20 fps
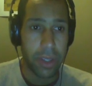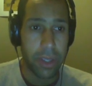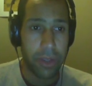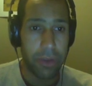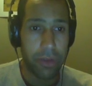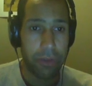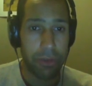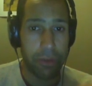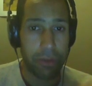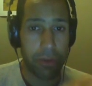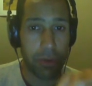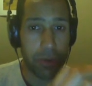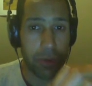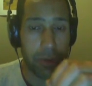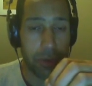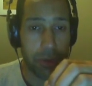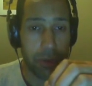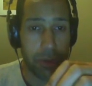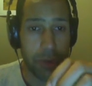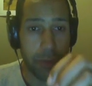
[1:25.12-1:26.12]
So
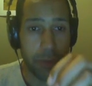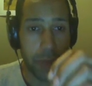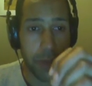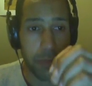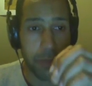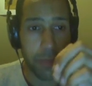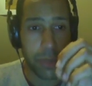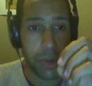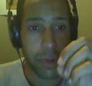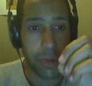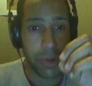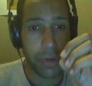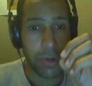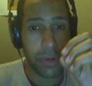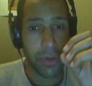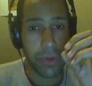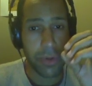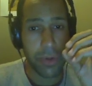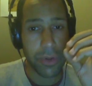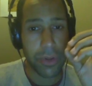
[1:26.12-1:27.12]

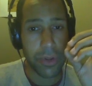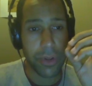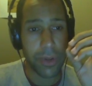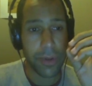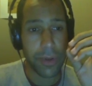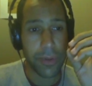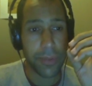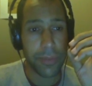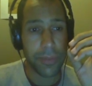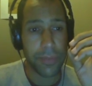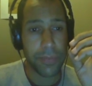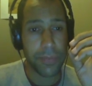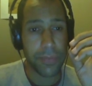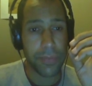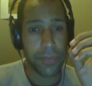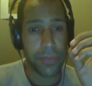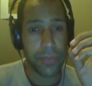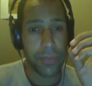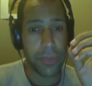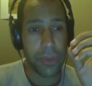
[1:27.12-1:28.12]
remember
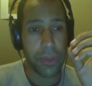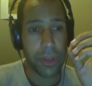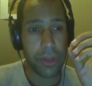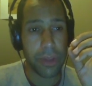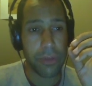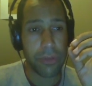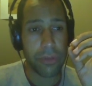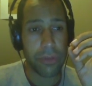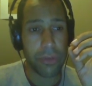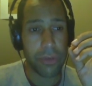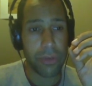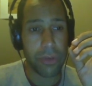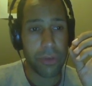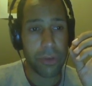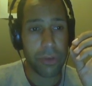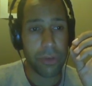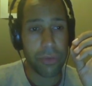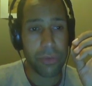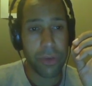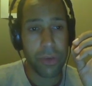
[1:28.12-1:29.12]
that
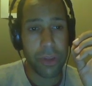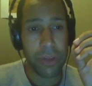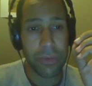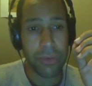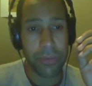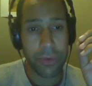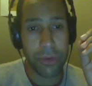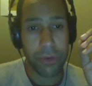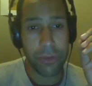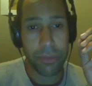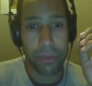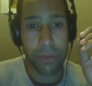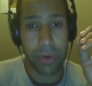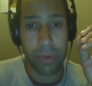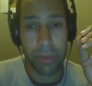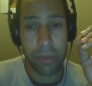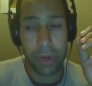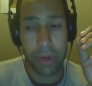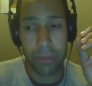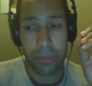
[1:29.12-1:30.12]
the tree inference
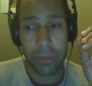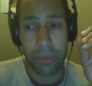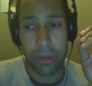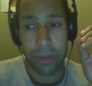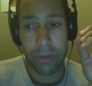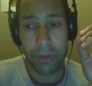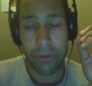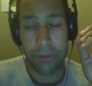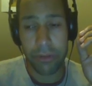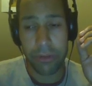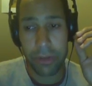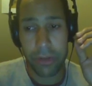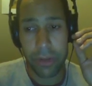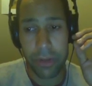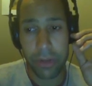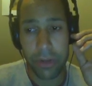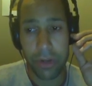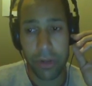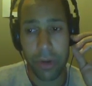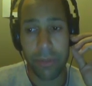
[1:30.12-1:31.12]
problem is
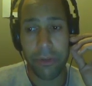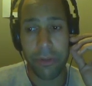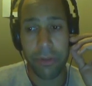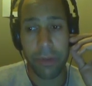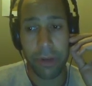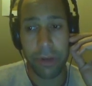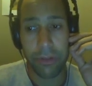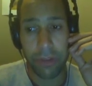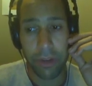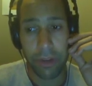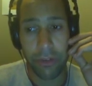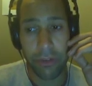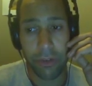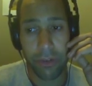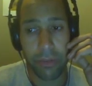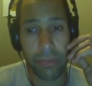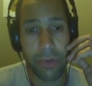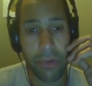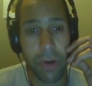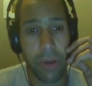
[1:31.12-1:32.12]
an
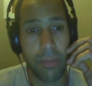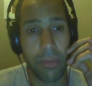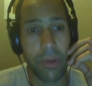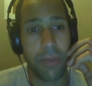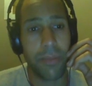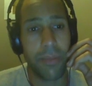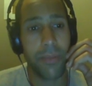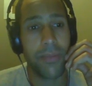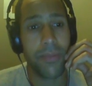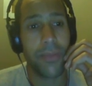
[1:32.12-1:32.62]
optimization problem.